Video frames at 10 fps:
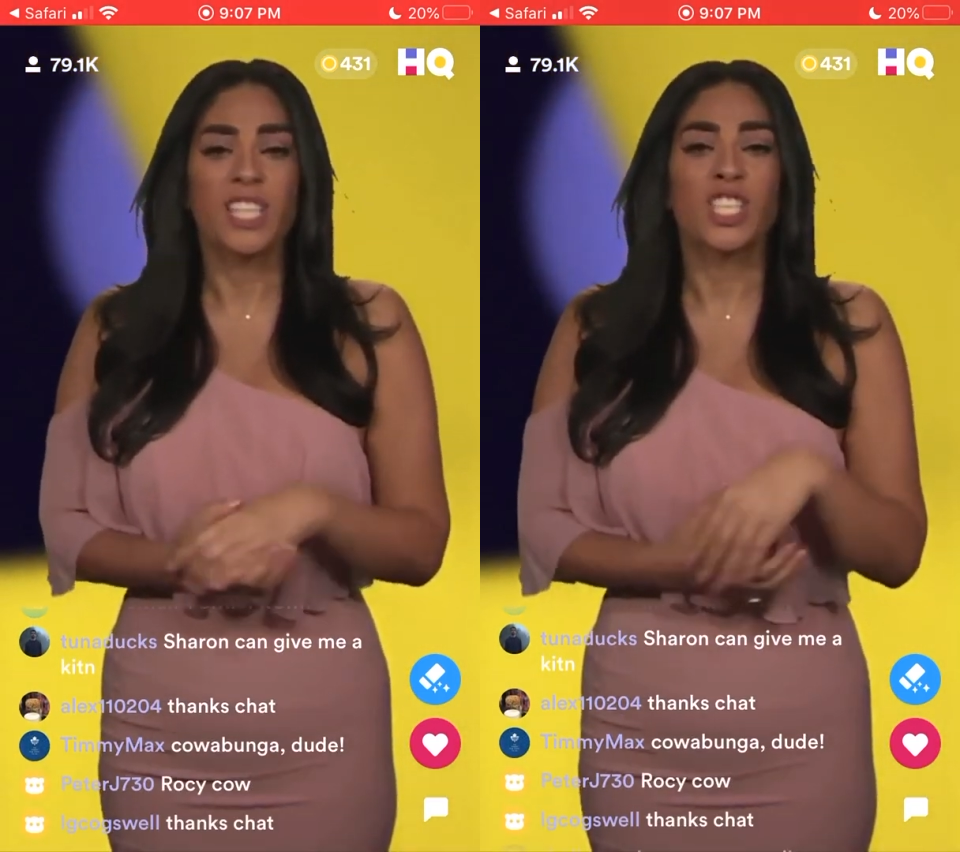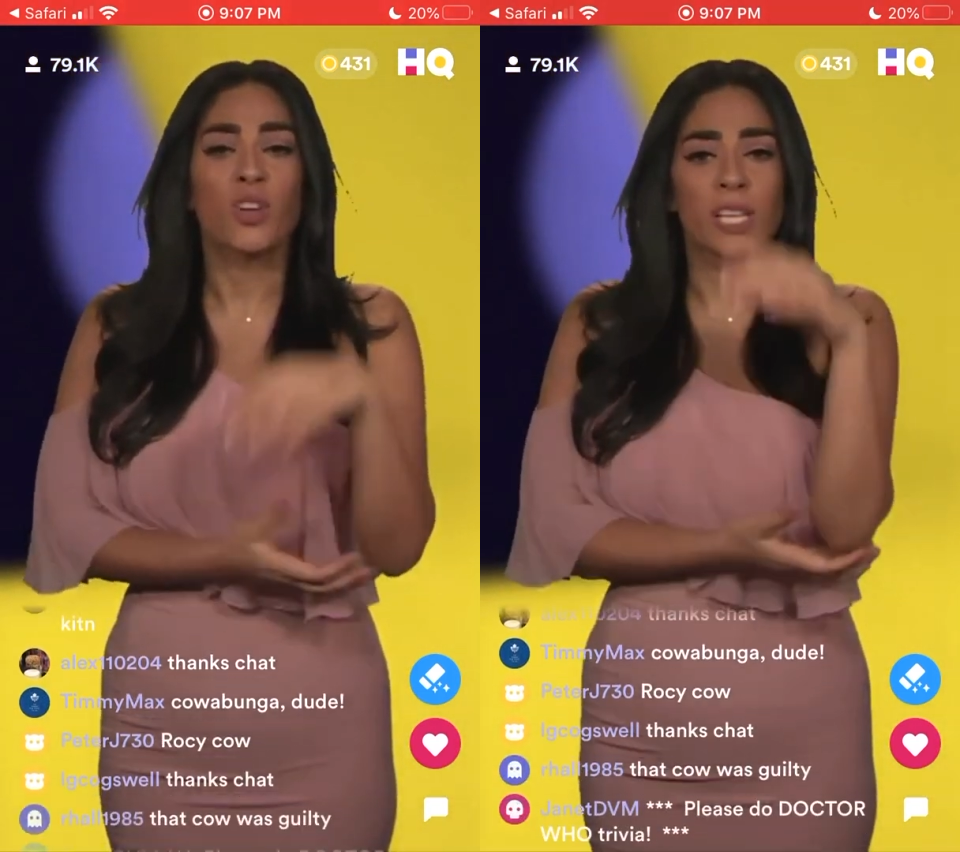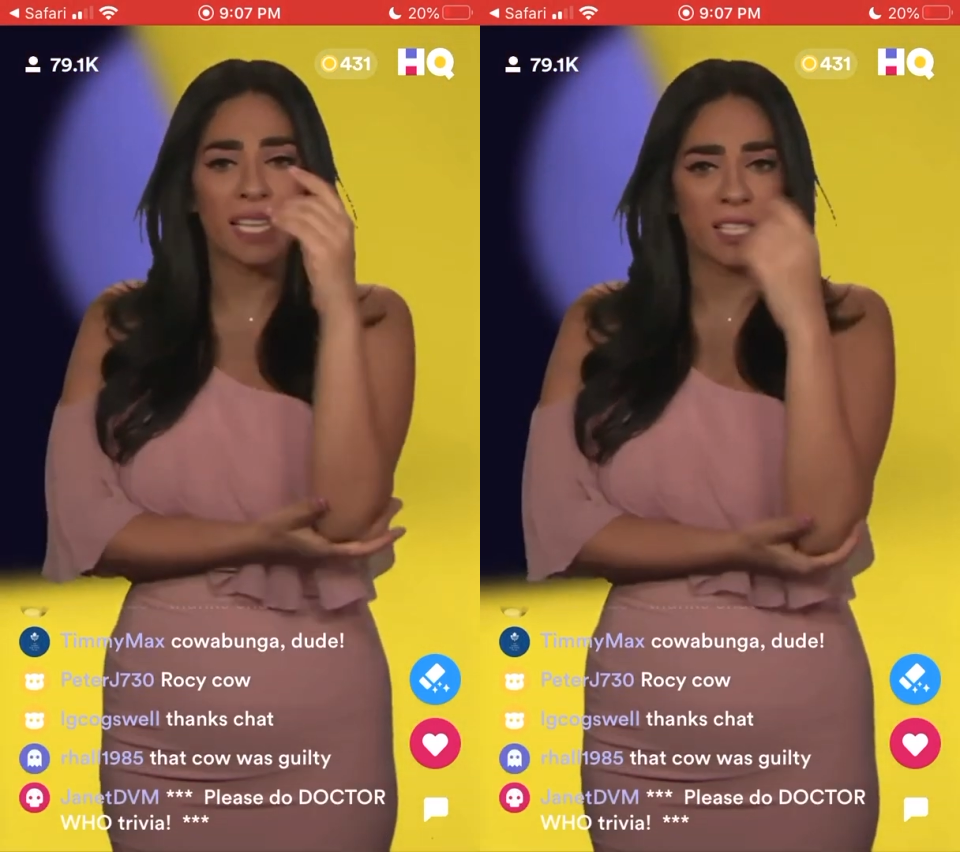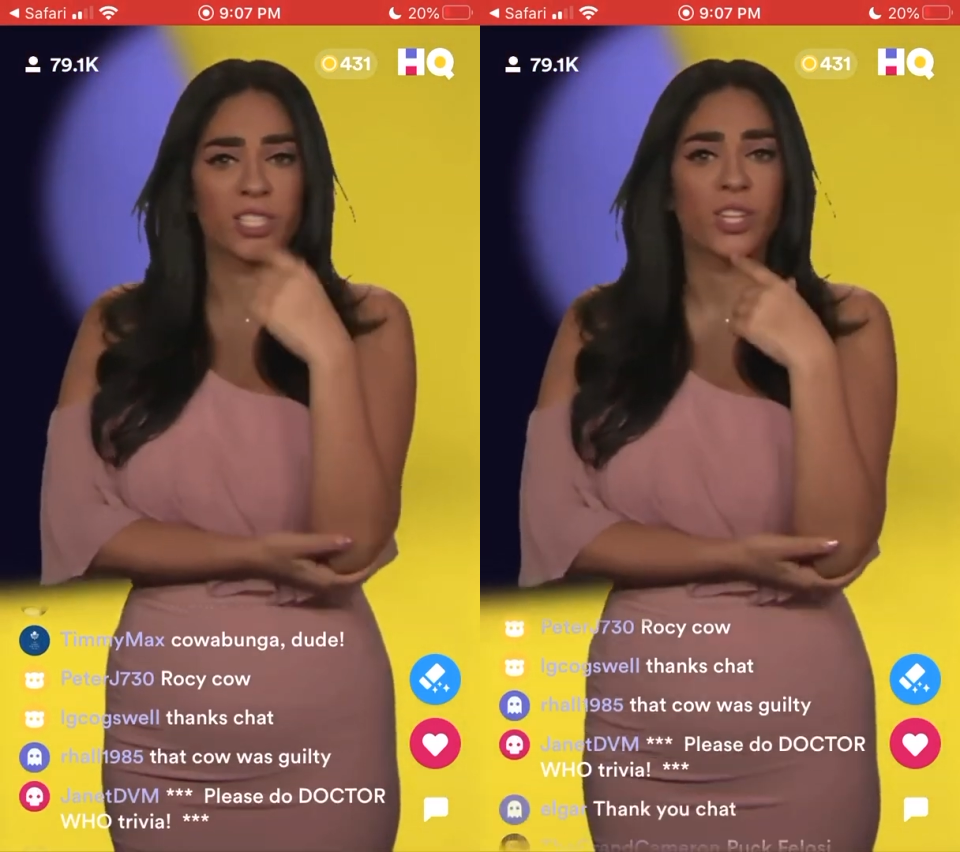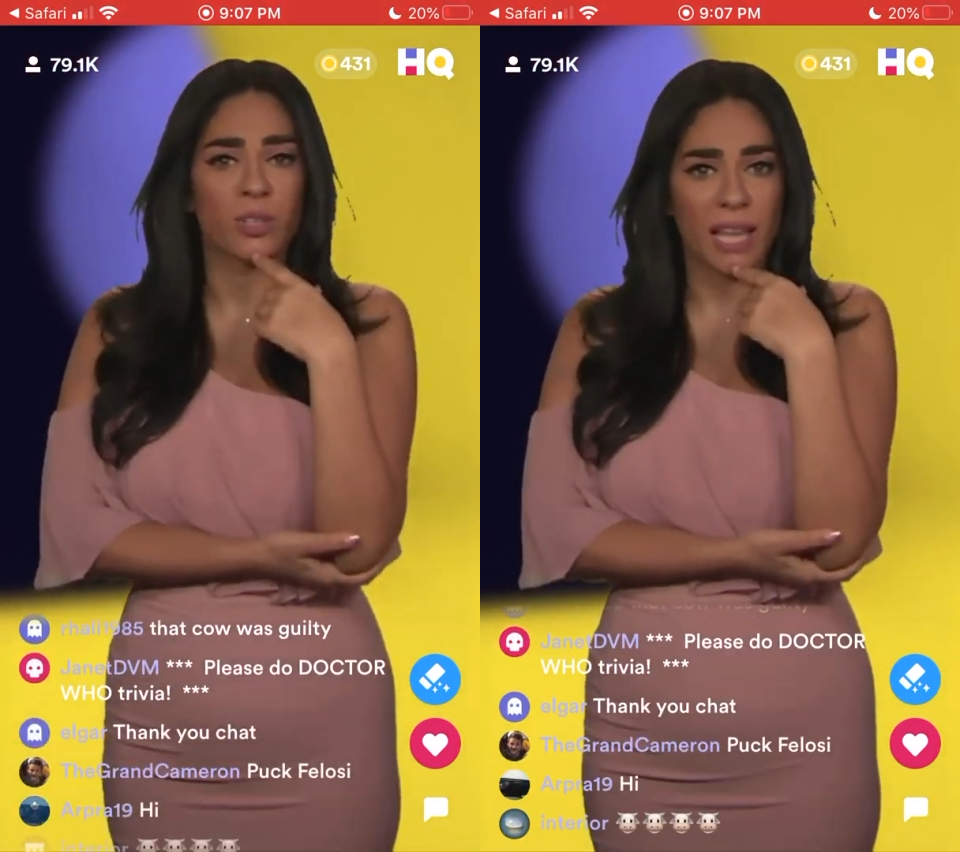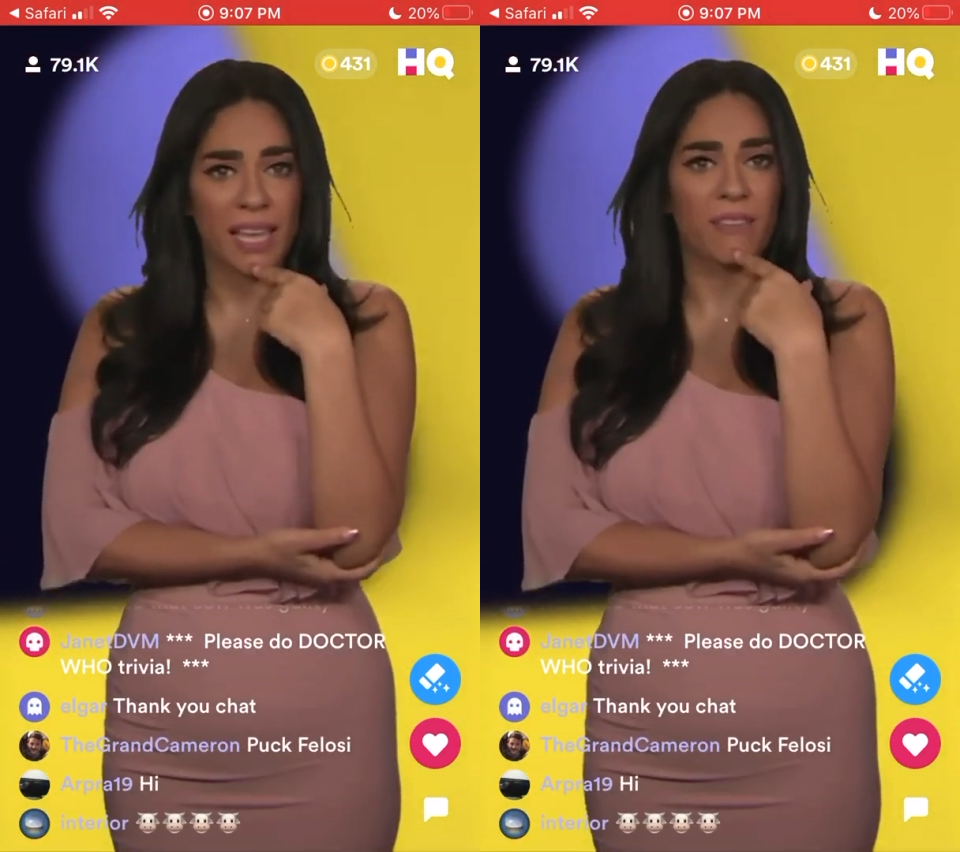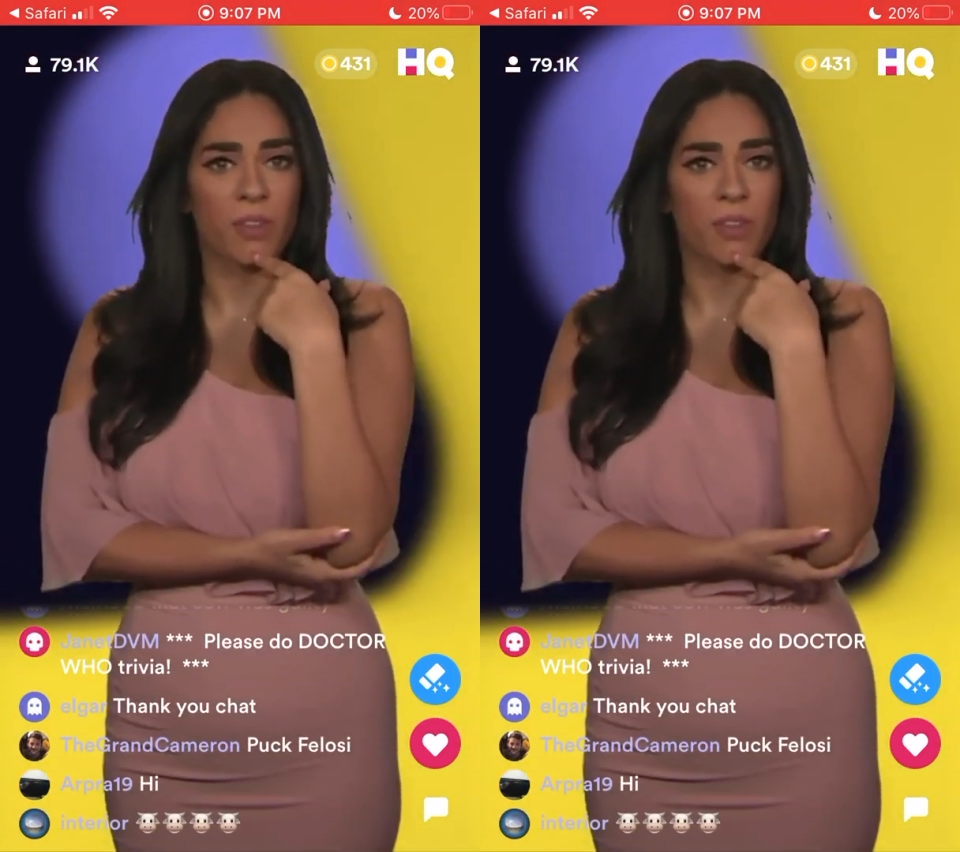Too little, too late,